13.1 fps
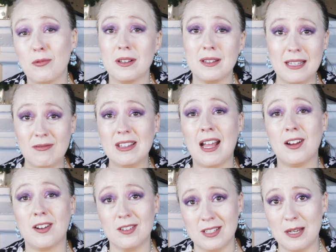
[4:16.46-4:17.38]
really, even that
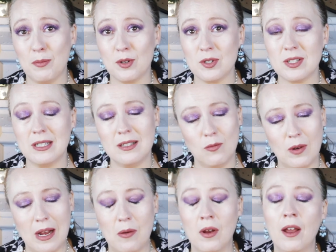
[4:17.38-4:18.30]
you're going to take personally?
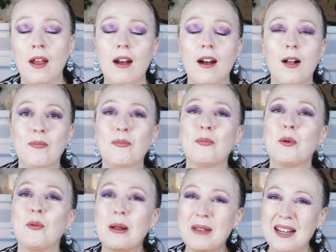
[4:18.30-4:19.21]
Wow. Um,
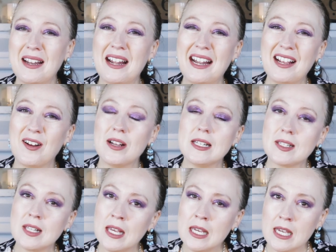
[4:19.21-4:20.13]
but what I'm getting at here
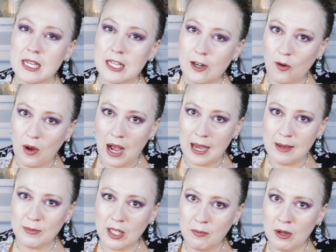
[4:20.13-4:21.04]
is you know,
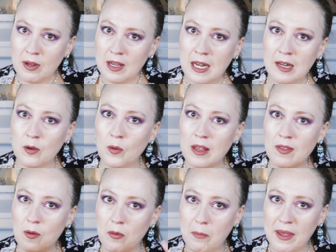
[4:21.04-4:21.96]
I'm communicating in a way
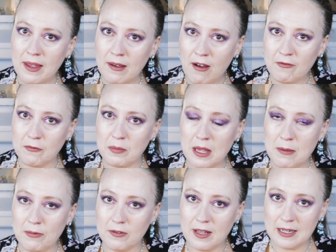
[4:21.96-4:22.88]
that will ping off of
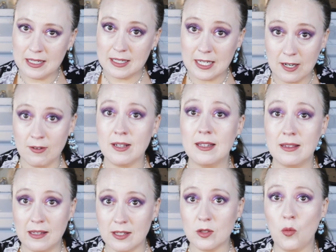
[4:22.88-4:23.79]
people that need to hear it
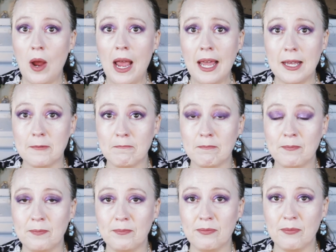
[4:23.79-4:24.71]
in this way,
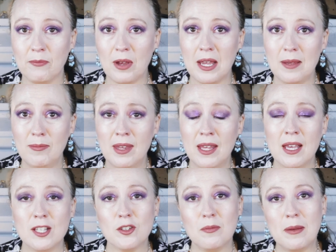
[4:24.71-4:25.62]
right?
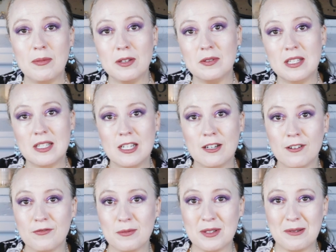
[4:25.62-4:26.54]
So maybe you need to hear
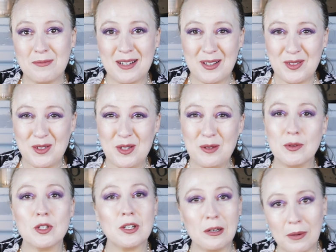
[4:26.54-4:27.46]
it from somebody else too,
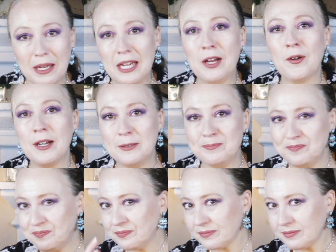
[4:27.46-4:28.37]
but you're going to be hearing
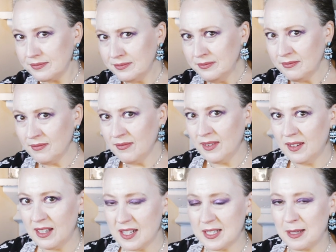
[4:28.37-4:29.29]

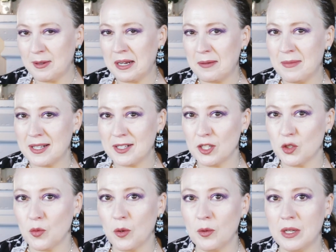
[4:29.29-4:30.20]
that same kind of
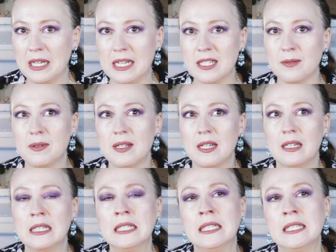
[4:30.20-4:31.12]
message where we need to
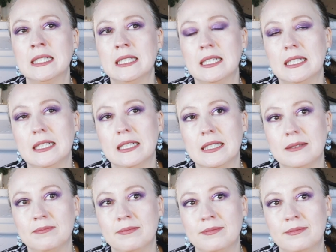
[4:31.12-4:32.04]
be,
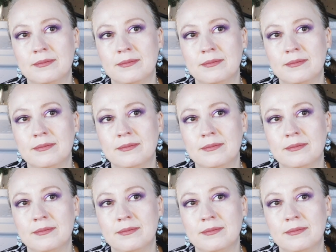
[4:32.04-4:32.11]
um,